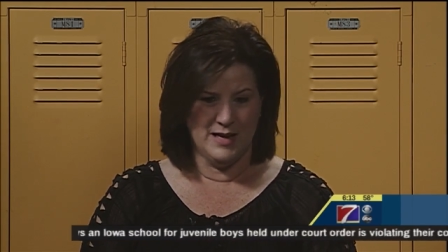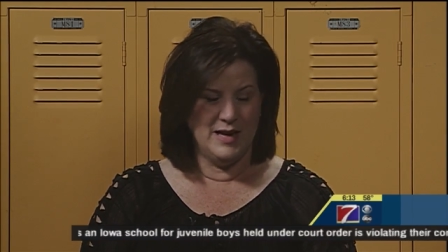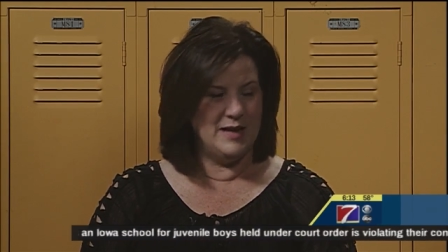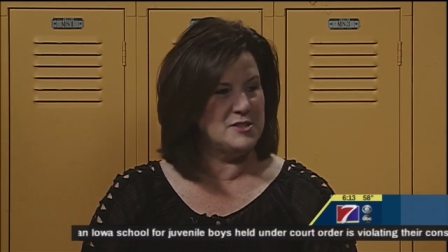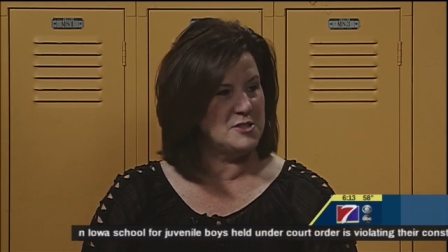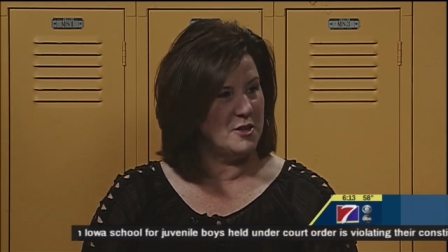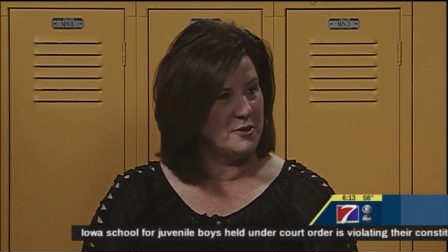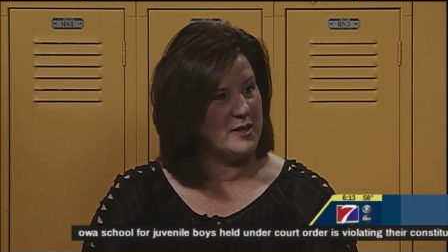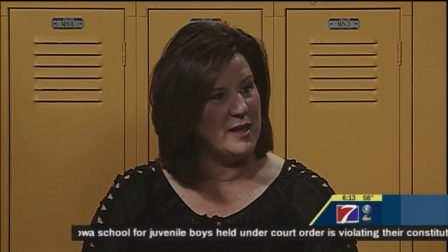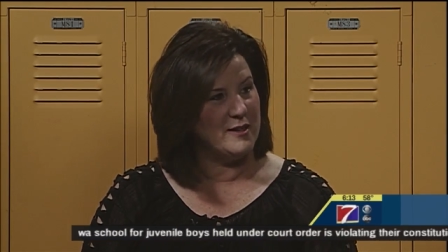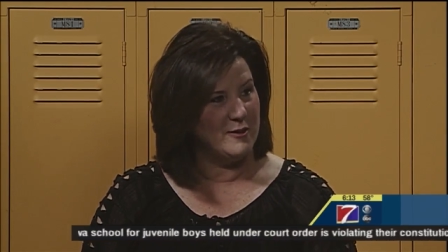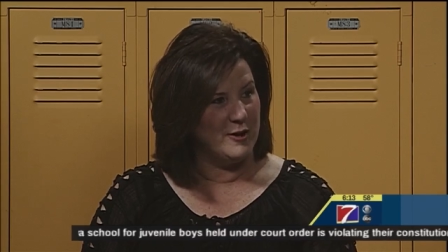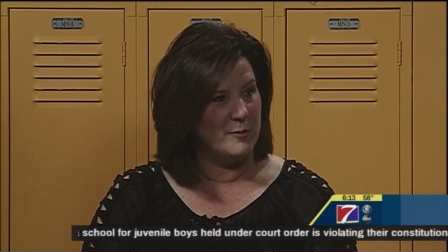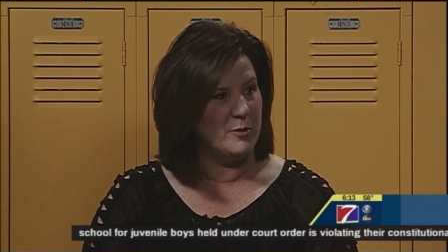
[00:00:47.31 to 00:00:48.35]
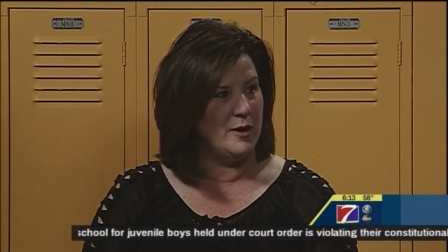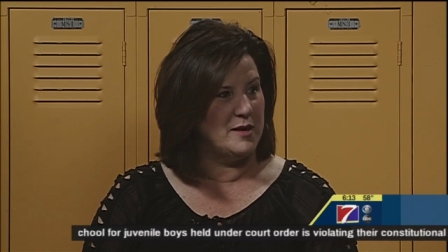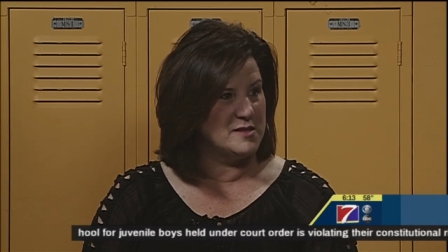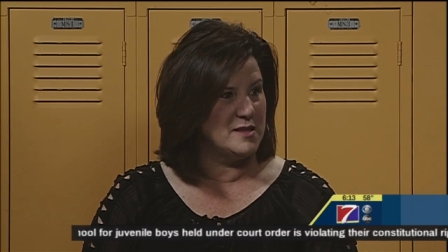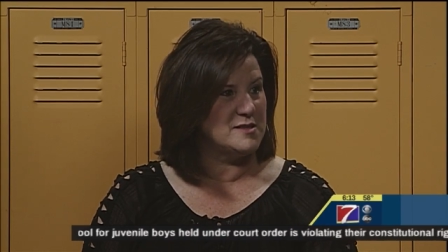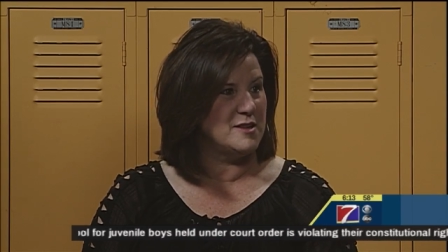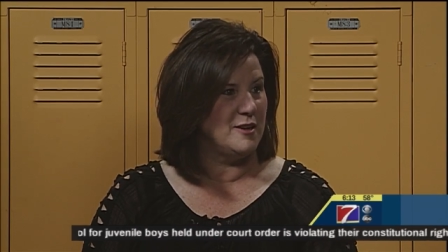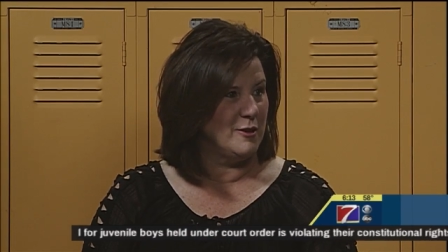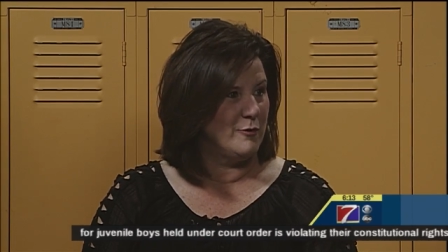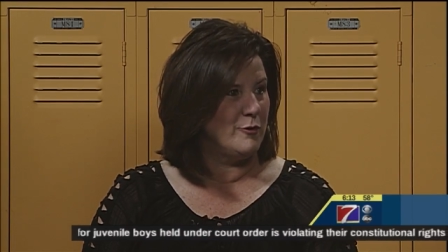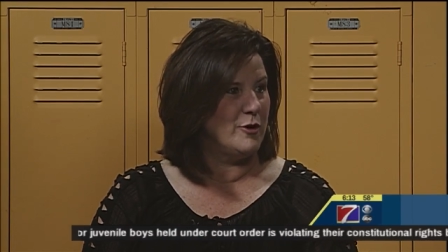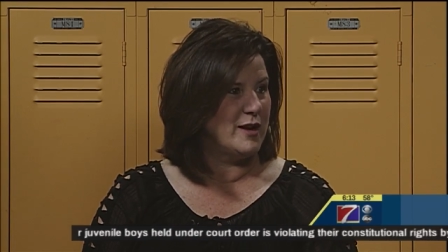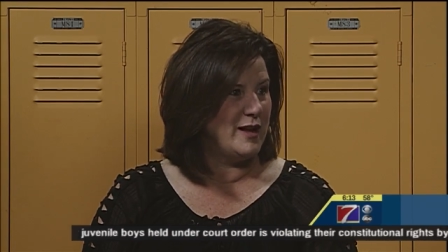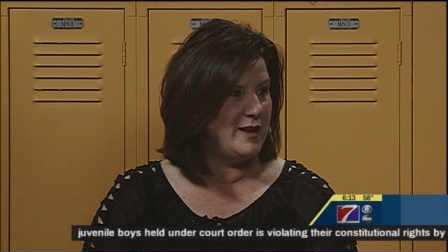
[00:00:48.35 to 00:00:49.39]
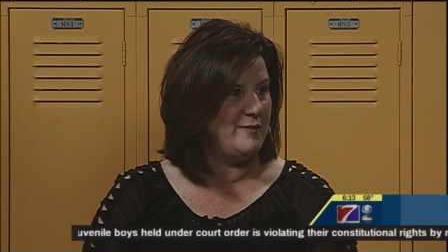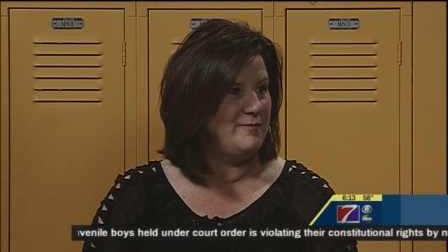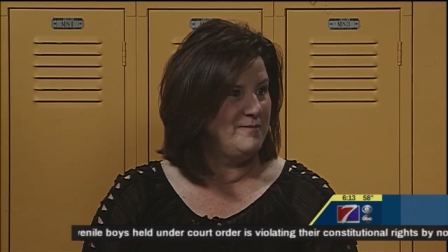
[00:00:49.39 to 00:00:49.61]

and start that learning process all over again.